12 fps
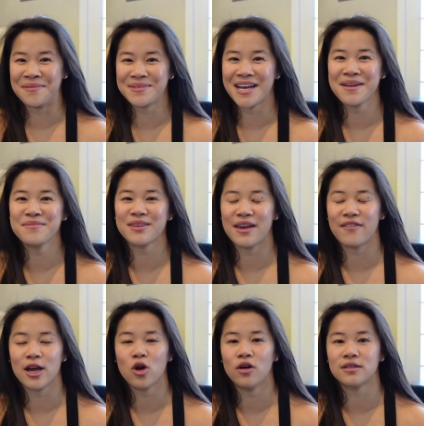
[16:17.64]
sometimes if
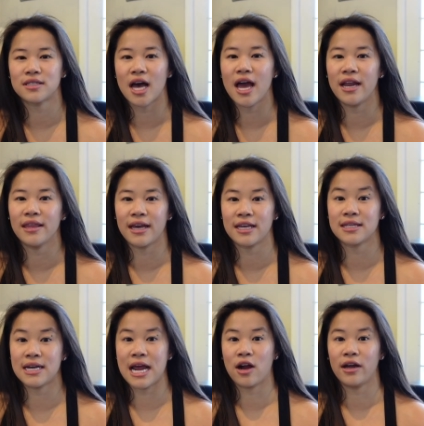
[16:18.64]
I go outside and like it's
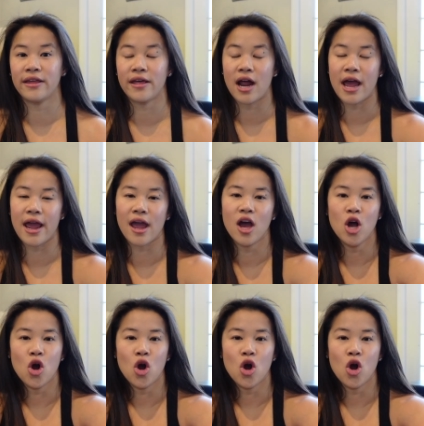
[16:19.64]
an area that I